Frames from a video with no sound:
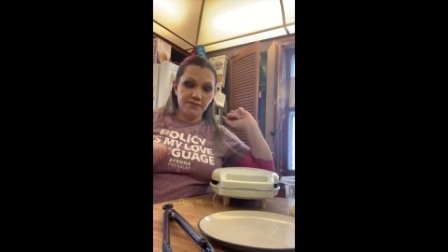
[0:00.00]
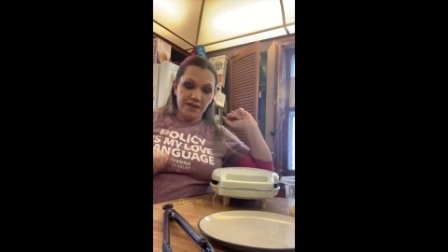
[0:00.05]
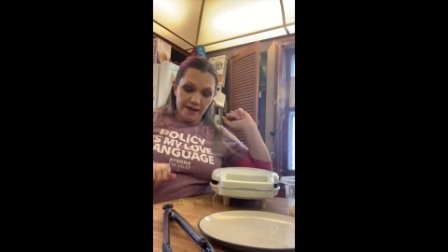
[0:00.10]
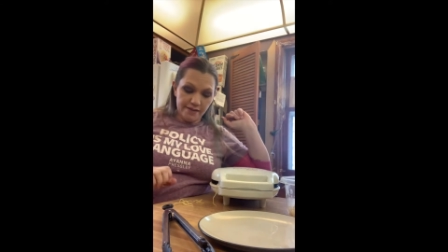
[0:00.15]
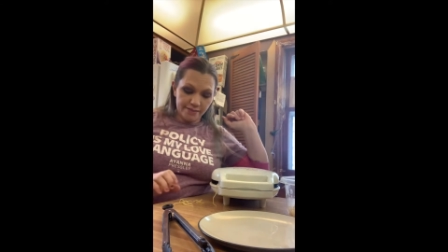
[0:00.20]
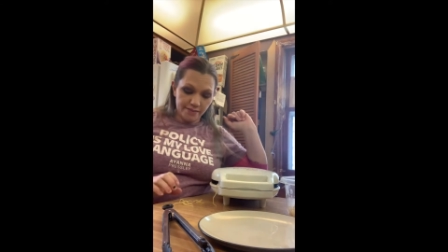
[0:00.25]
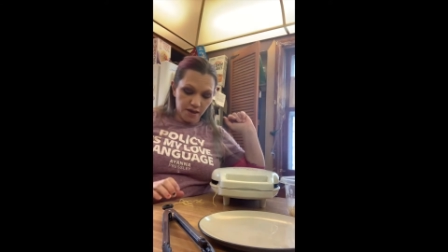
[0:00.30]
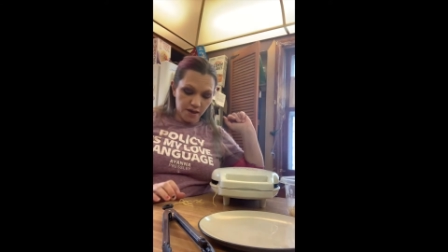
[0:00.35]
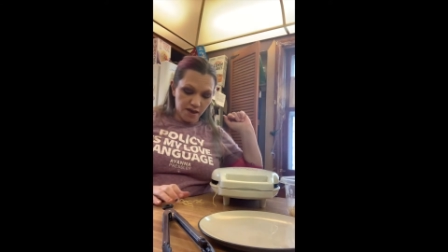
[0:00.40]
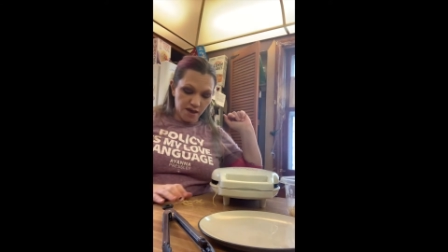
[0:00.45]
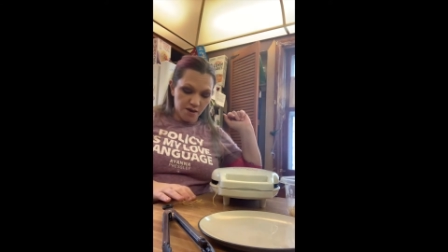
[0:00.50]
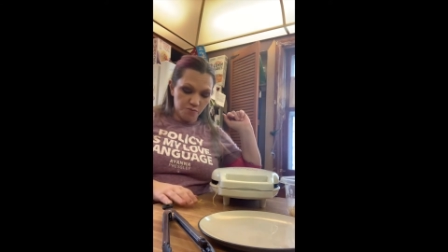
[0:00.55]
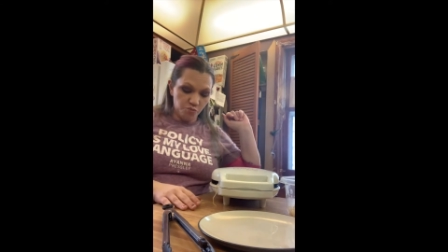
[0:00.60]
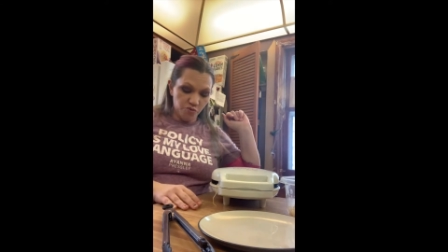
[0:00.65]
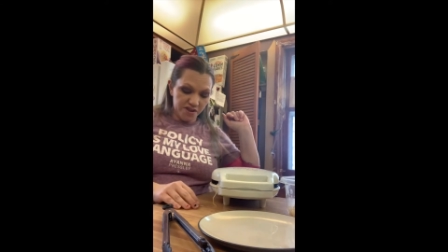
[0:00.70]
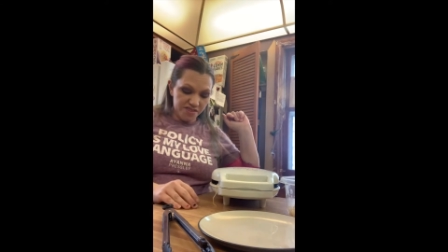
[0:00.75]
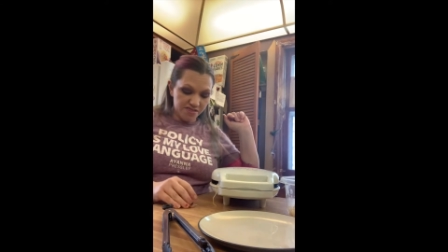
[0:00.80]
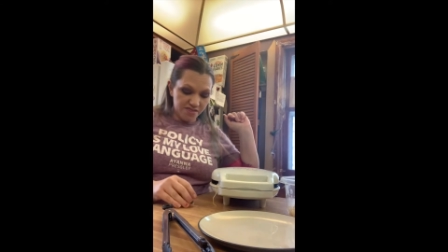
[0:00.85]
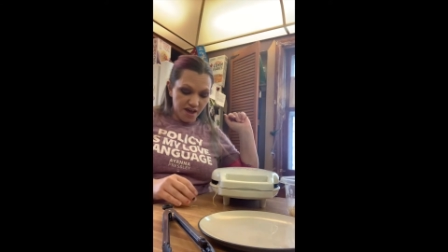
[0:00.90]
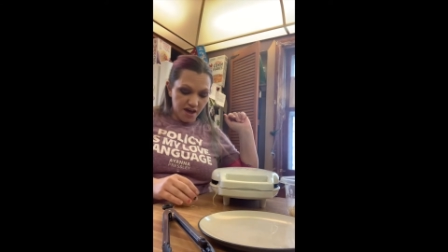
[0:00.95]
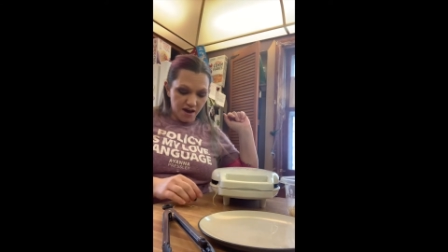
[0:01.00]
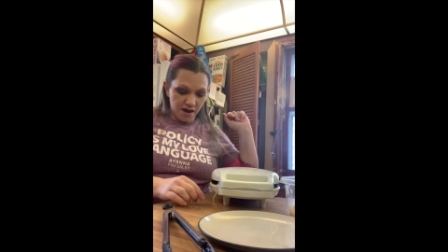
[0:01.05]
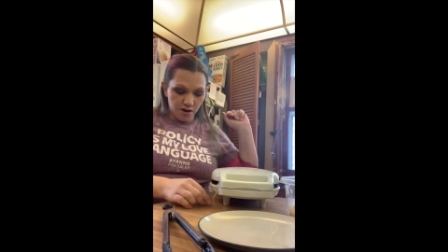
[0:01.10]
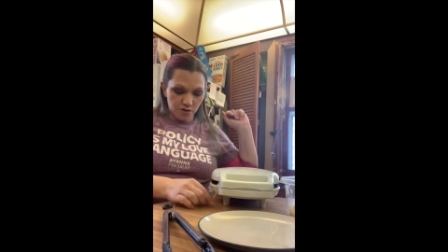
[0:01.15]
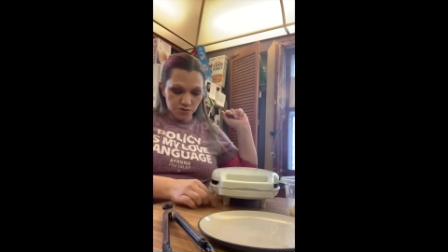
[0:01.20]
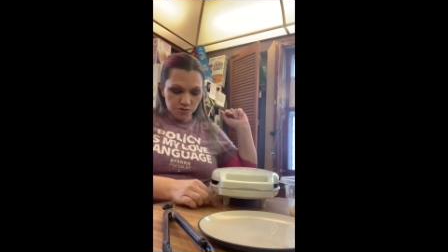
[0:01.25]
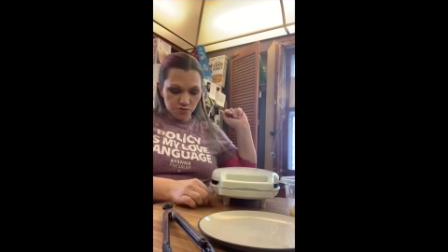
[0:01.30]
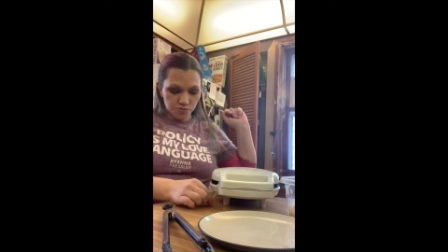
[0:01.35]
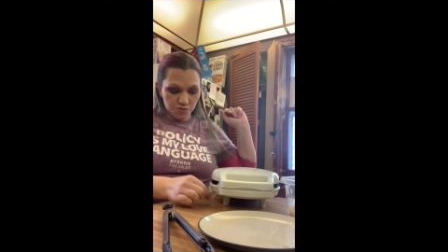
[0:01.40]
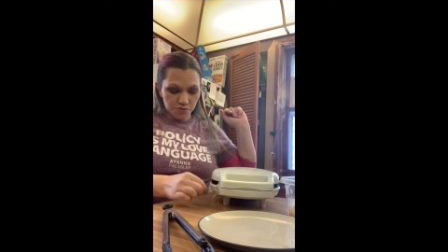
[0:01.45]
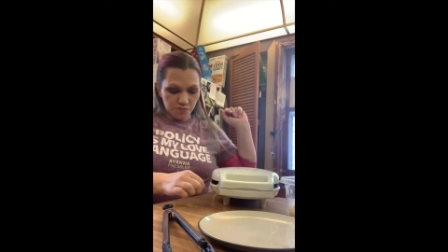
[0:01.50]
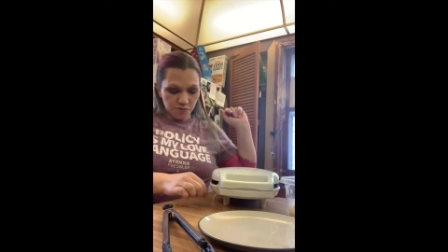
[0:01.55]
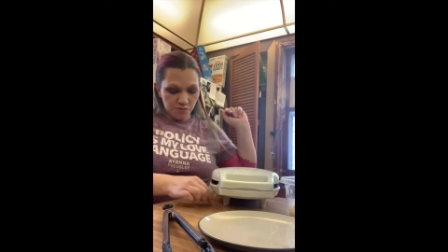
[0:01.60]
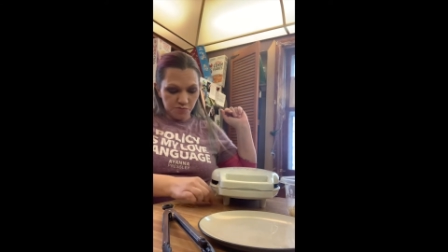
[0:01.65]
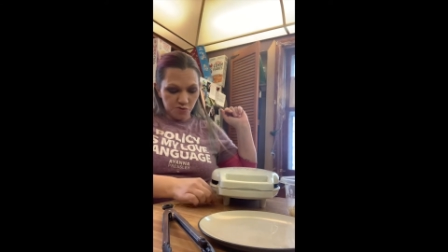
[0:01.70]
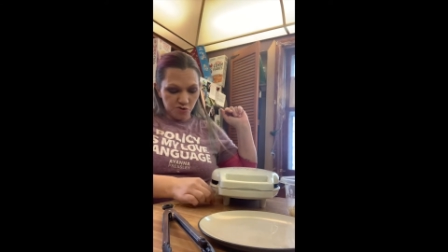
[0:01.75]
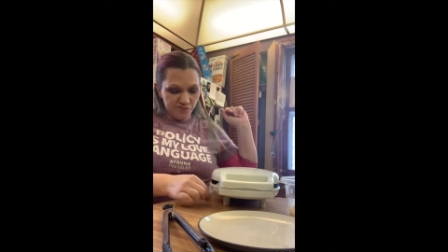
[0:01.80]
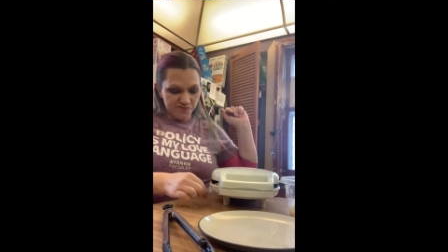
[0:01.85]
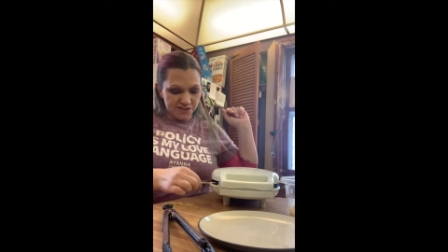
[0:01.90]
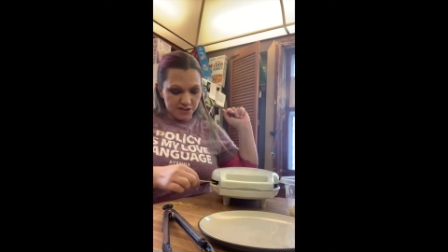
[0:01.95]
They came with the house when we
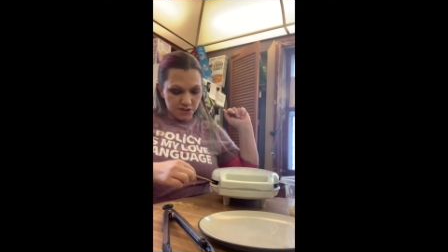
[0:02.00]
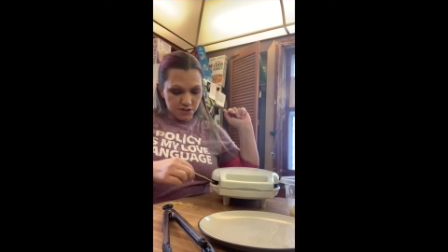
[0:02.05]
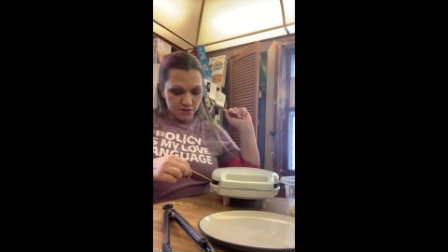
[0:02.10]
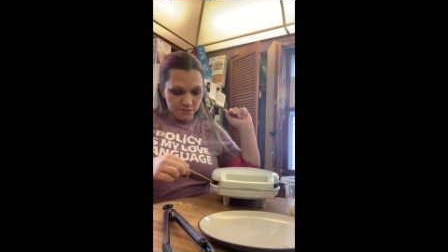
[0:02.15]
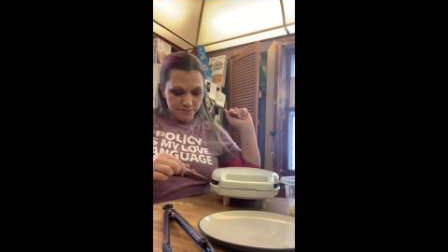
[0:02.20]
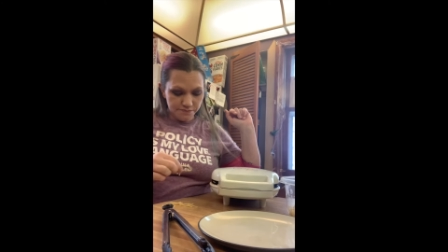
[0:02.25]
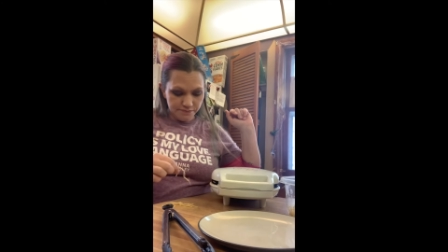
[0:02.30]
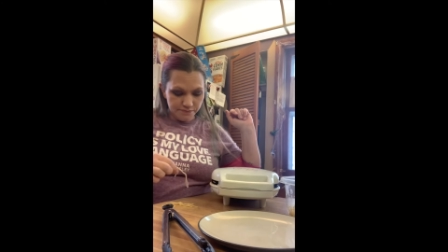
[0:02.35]
moved in,